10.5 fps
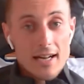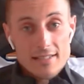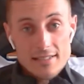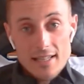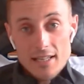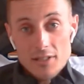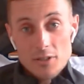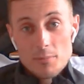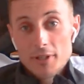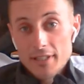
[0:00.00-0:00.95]
As I say,
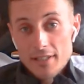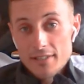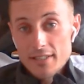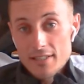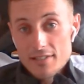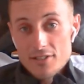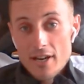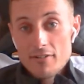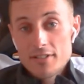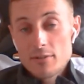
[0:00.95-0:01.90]
you bring the ideas, the
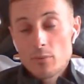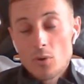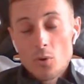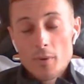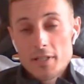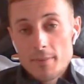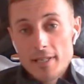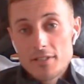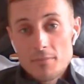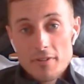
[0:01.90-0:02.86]
charity will always
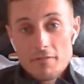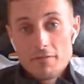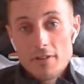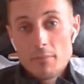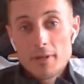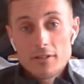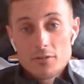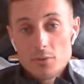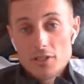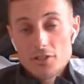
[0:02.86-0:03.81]
make something fit
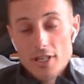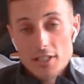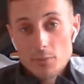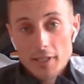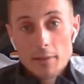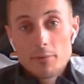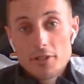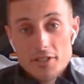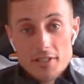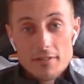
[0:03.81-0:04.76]
because we're genuinely
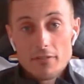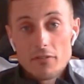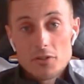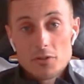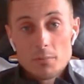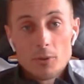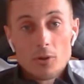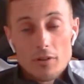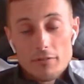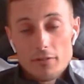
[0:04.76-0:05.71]
appreciative of the
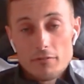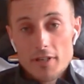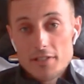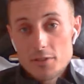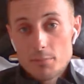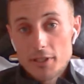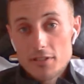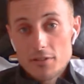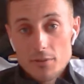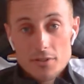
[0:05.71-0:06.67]
support that fundraisers
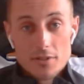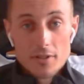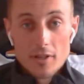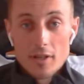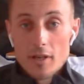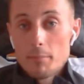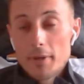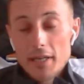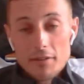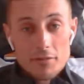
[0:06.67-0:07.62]
bring to us,
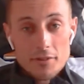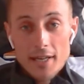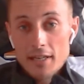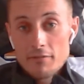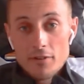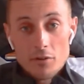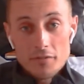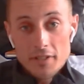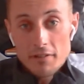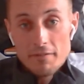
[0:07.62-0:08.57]
be it through getting
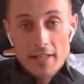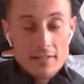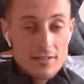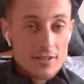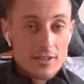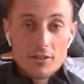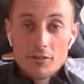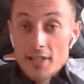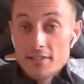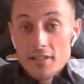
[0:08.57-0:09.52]
involved in events,
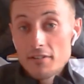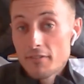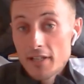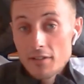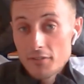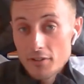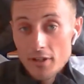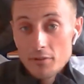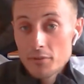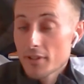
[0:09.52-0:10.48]
creating an event of
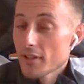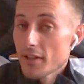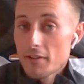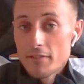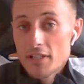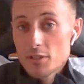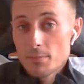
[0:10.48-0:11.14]
your own, event